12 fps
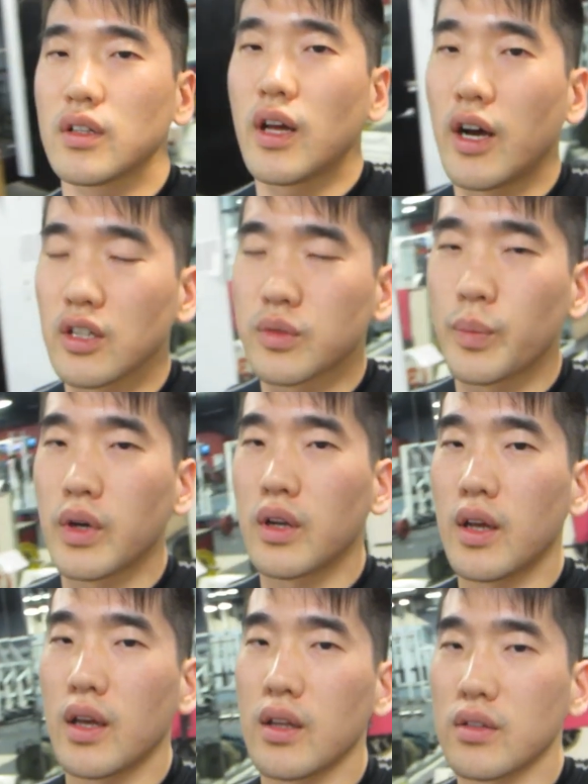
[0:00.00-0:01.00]
a loss,
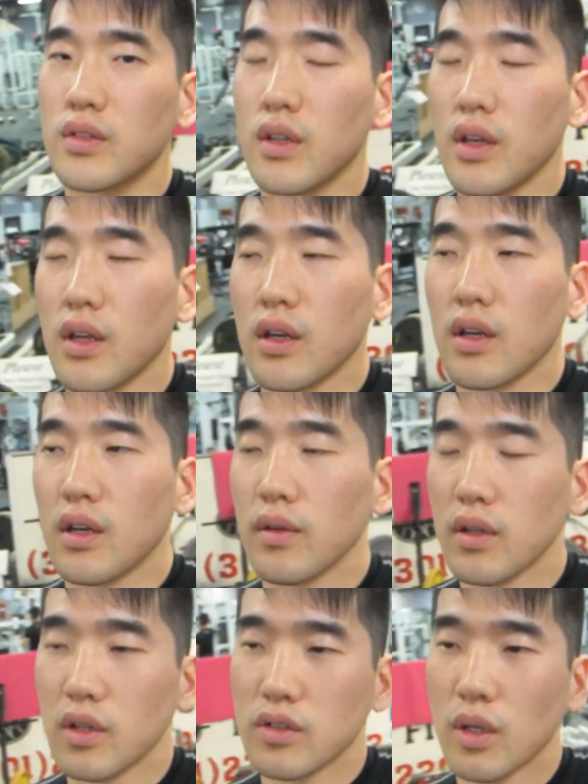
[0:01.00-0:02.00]
but as
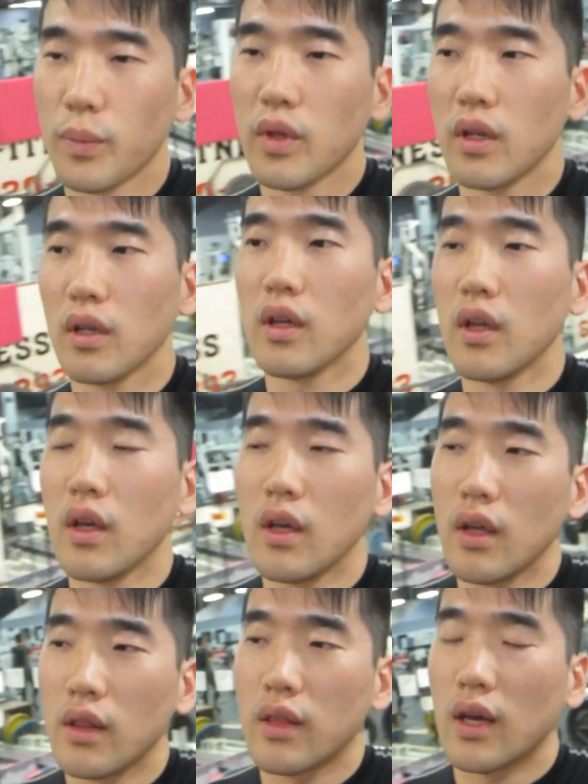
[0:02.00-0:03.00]
you know, something
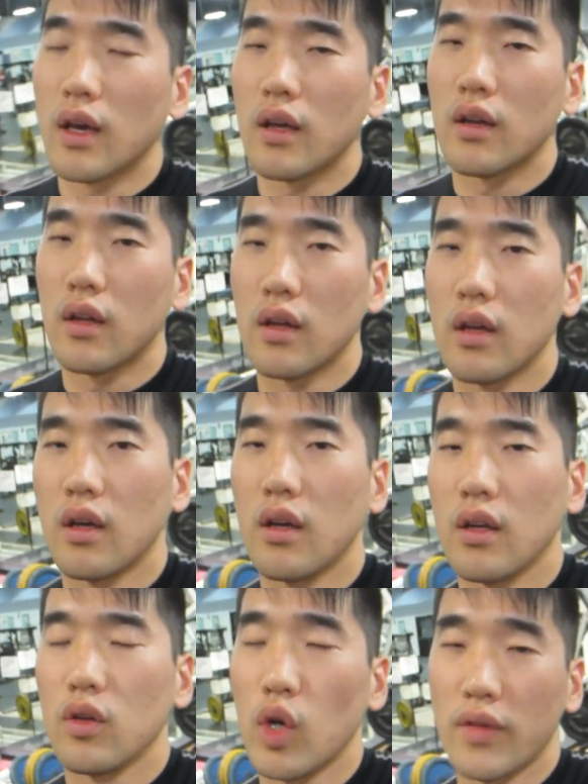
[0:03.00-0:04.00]
that
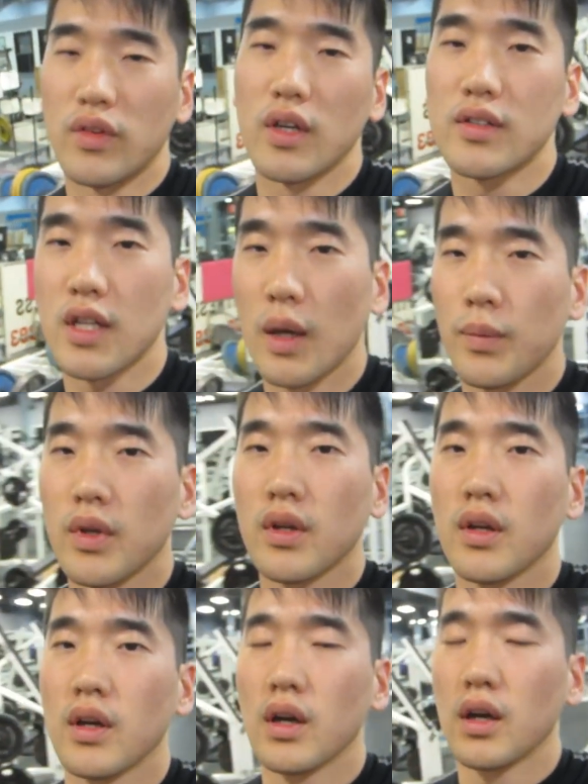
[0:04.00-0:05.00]
you have to accept.
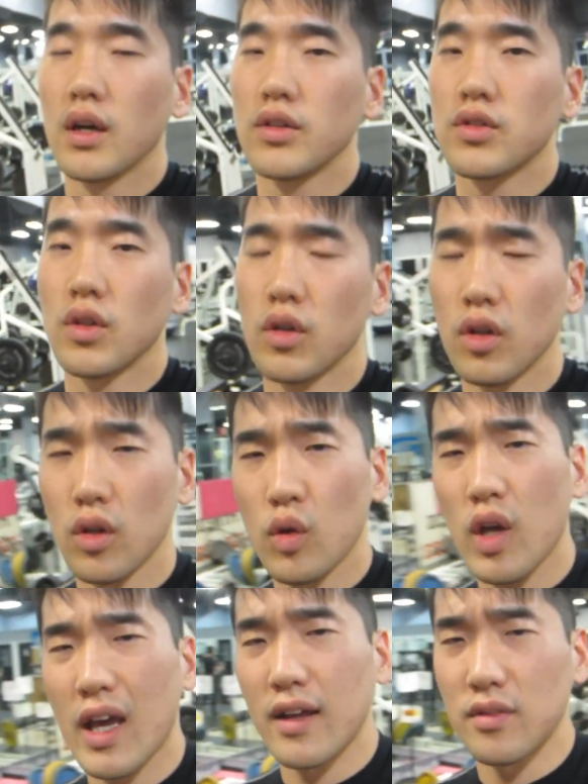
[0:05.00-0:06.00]
So you
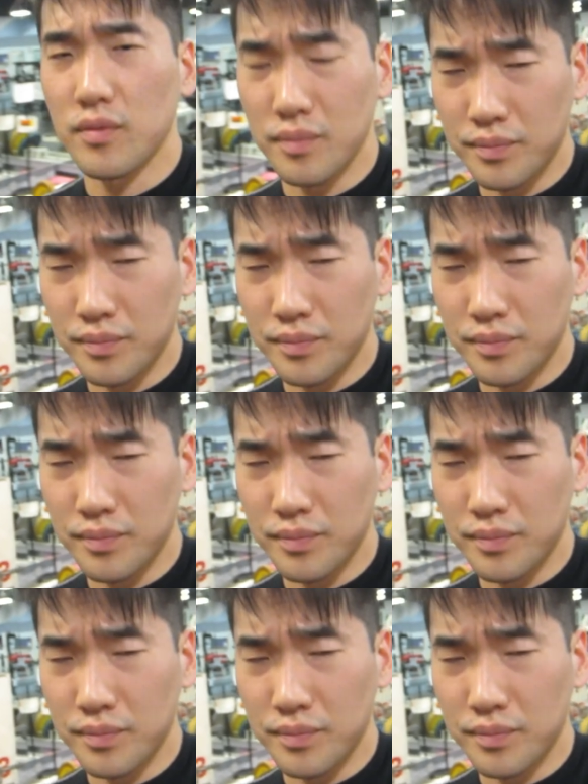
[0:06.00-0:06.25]
can't